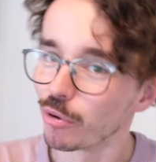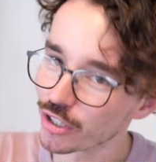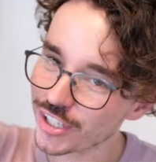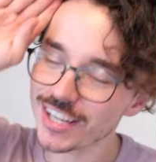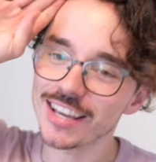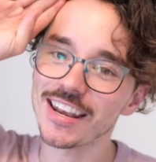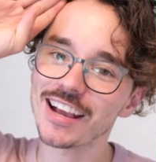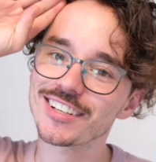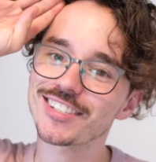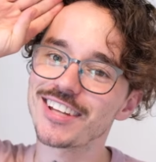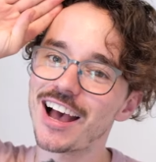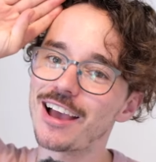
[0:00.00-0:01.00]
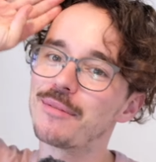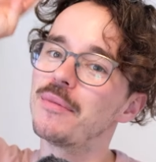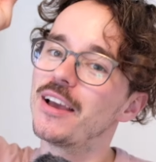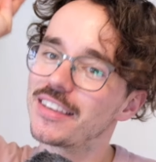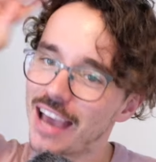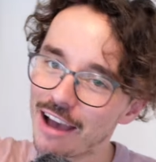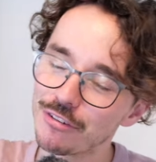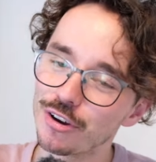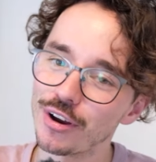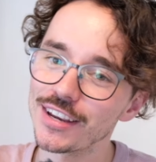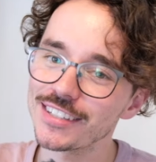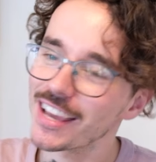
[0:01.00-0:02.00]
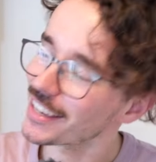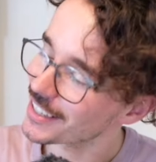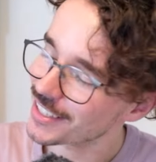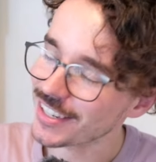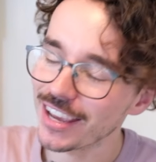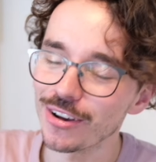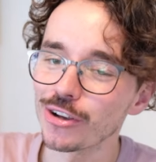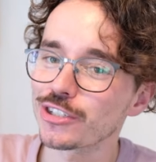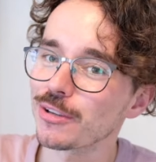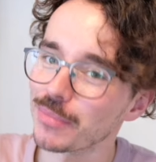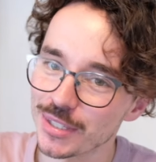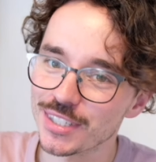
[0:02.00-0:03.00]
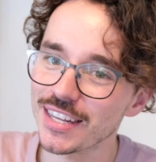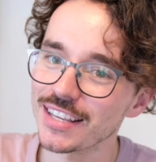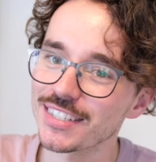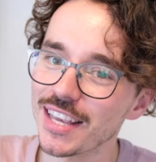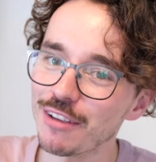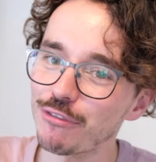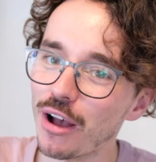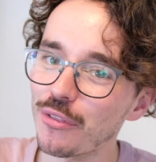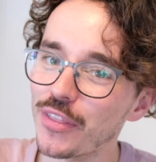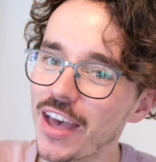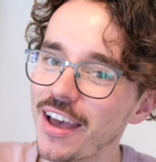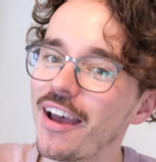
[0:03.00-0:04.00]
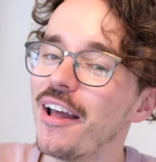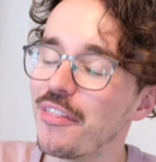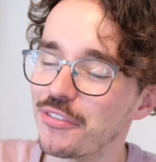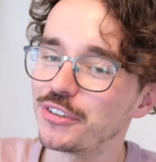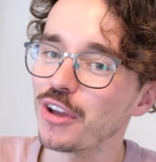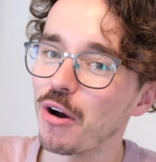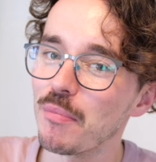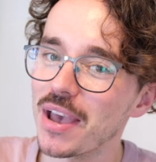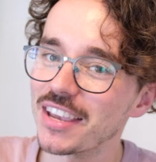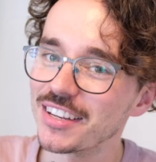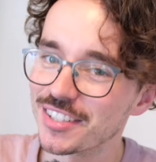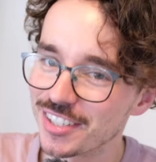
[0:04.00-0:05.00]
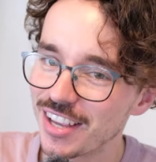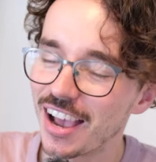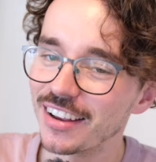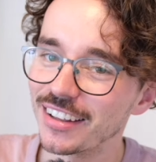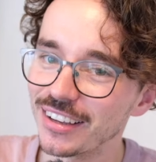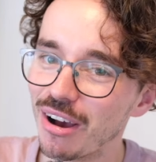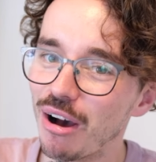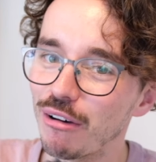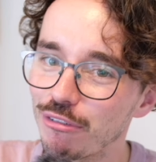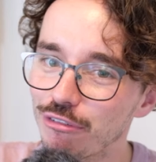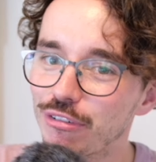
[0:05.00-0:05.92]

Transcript: We'll see you next time. You have a great day. You stay awesome. You stay safe out there. The domain is signing off.